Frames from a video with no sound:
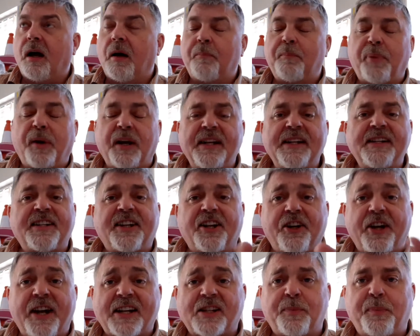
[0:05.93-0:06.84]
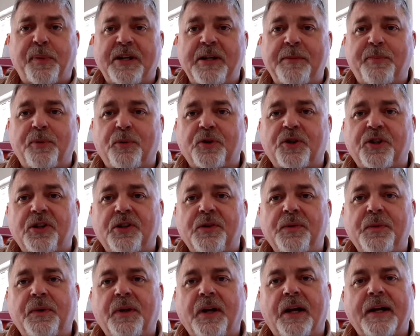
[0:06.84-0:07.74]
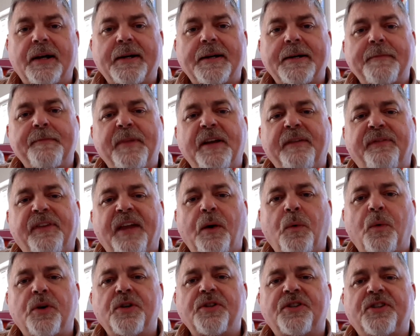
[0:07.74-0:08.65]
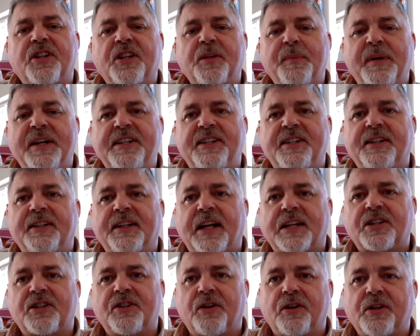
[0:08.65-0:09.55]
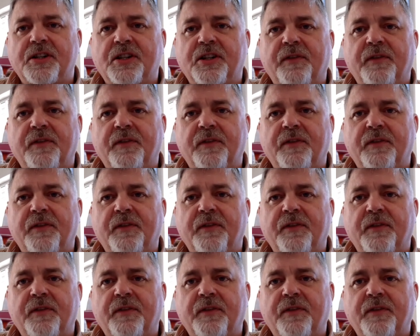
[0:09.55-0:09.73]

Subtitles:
Please can I ask people to, if they weren't at the meeting last night,